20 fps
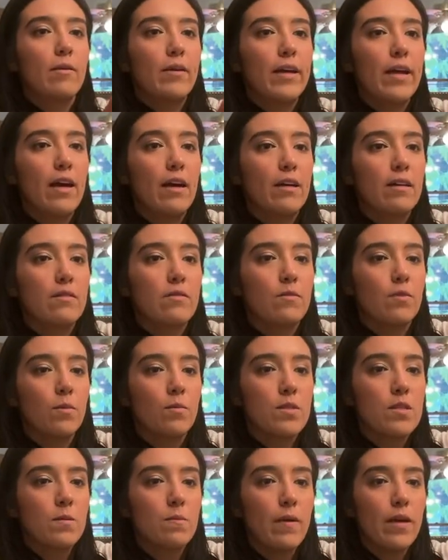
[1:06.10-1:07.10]
got from
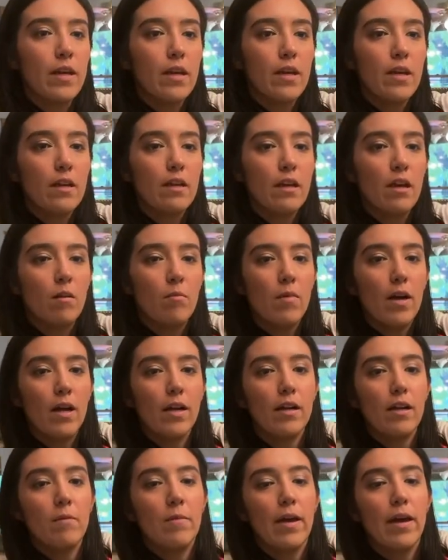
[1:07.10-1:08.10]
Spain, a
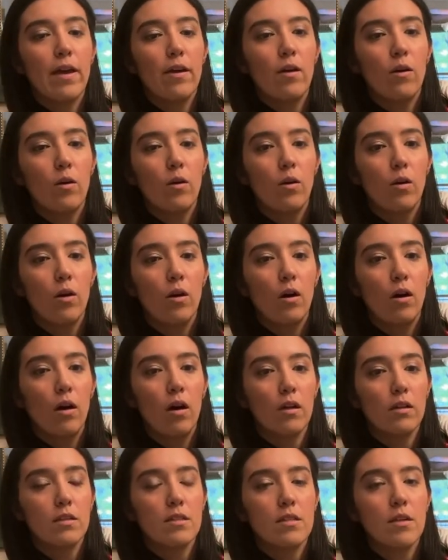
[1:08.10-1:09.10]
Macabeo,
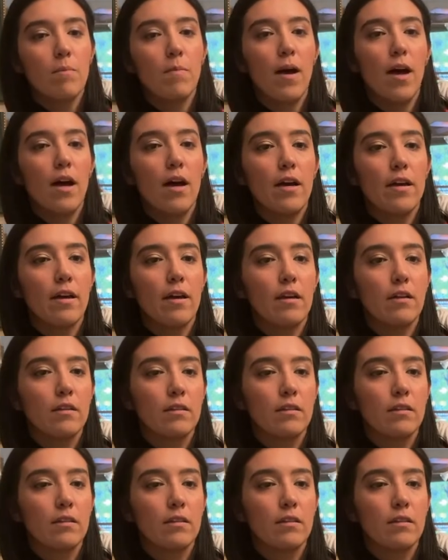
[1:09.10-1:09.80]
Octopada.